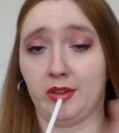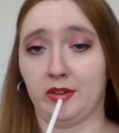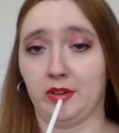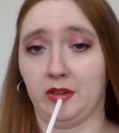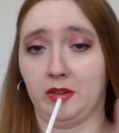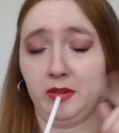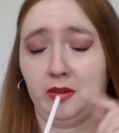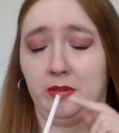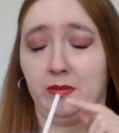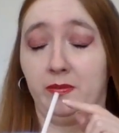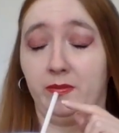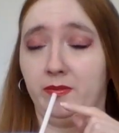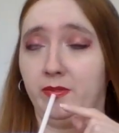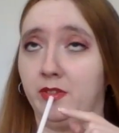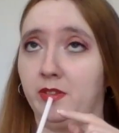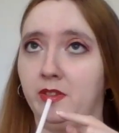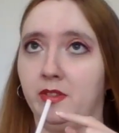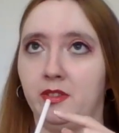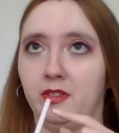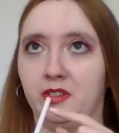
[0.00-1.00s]
on.
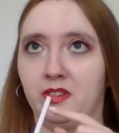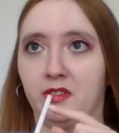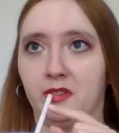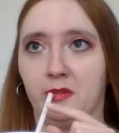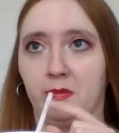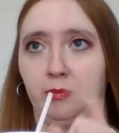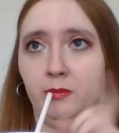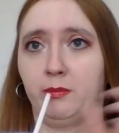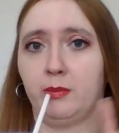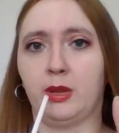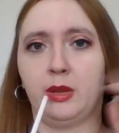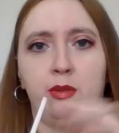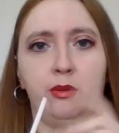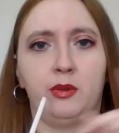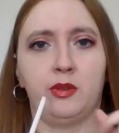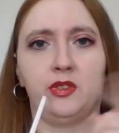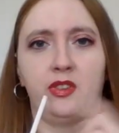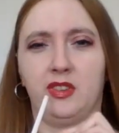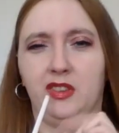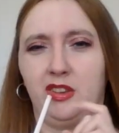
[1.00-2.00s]
My
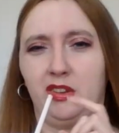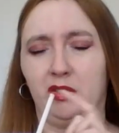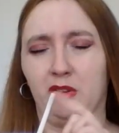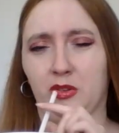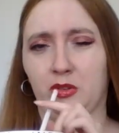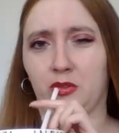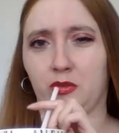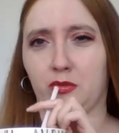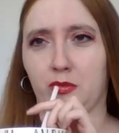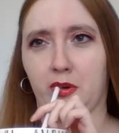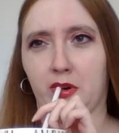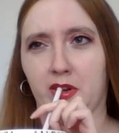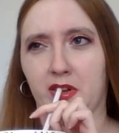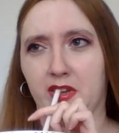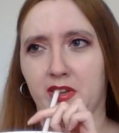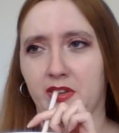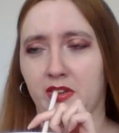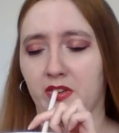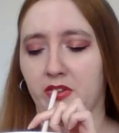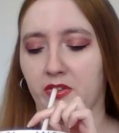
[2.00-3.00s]
throat's a little
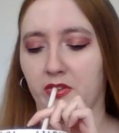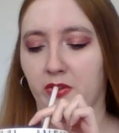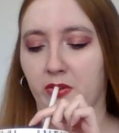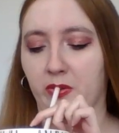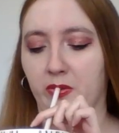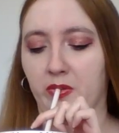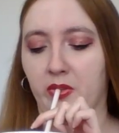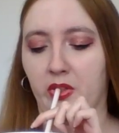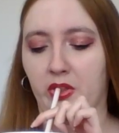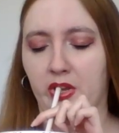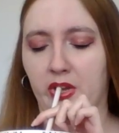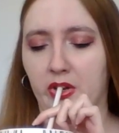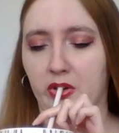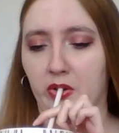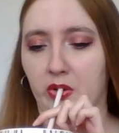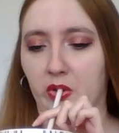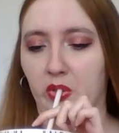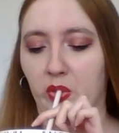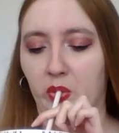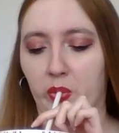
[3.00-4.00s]
dry, so hang
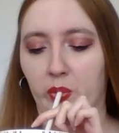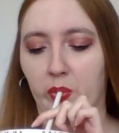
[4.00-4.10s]
on.